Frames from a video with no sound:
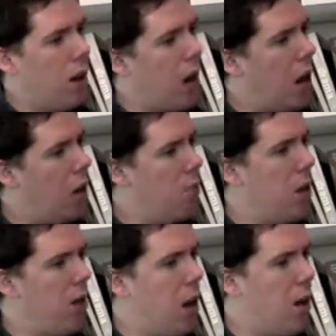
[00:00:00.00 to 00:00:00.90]
how
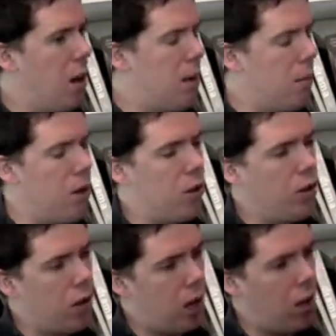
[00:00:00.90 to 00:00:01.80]
a
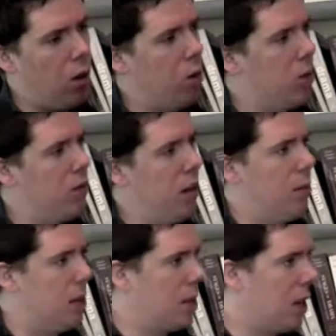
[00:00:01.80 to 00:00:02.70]
mother kind of holds a
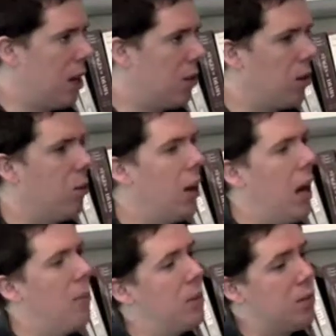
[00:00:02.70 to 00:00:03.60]
family together, and what
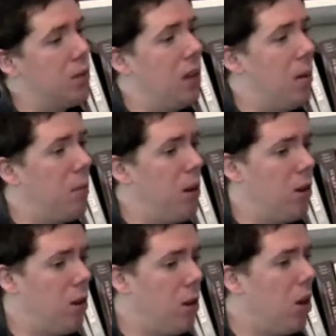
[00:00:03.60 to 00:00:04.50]
happens when that
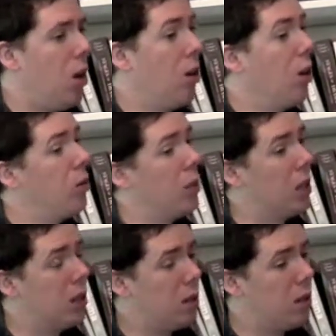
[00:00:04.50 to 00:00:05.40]
mother not
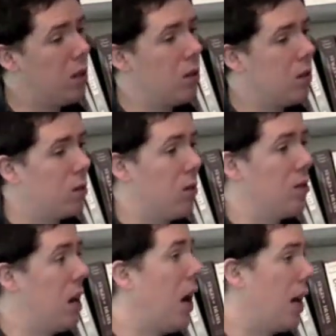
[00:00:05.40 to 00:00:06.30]
only sort
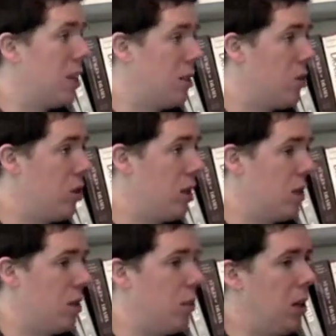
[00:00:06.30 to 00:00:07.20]
of dies, as she
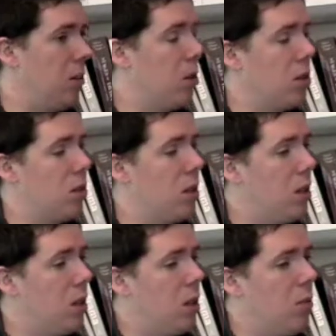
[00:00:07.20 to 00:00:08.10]
does in the play,
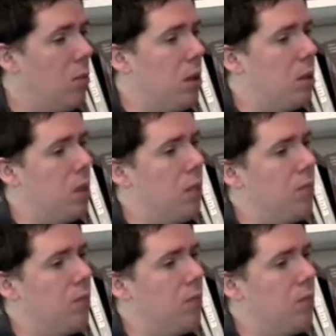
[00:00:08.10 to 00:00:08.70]
but